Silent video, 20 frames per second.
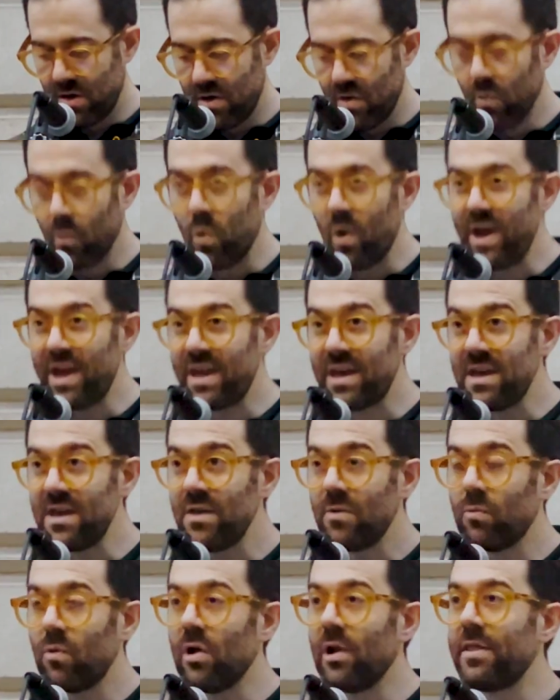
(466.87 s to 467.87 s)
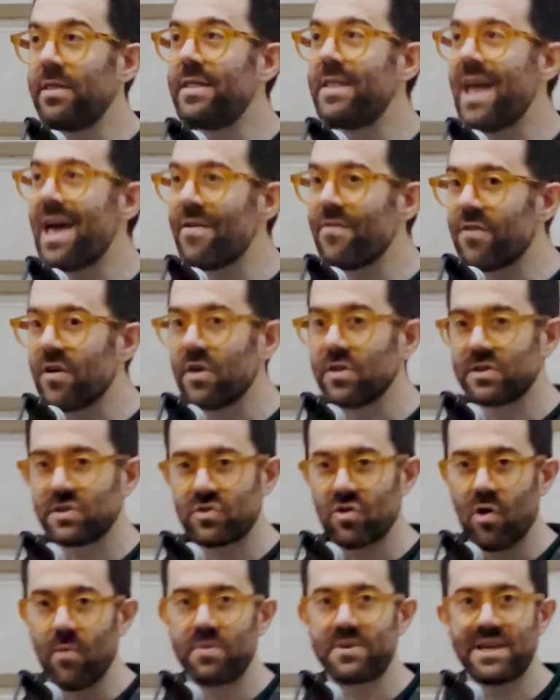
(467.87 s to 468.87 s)
We will never
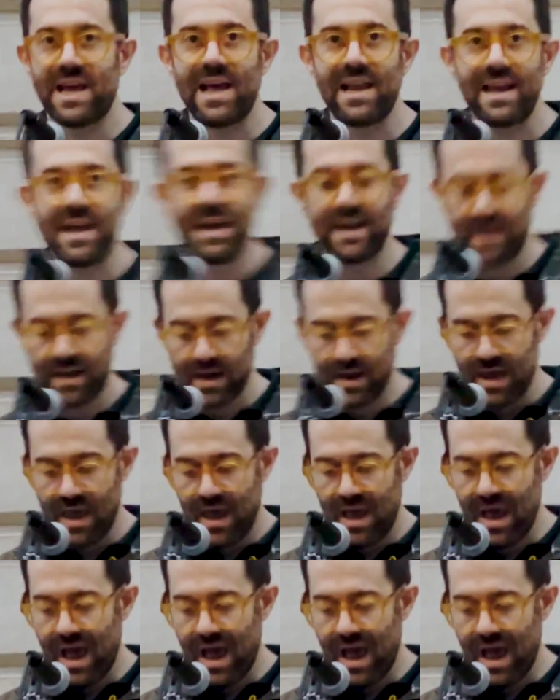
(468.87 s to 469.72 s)
stop telling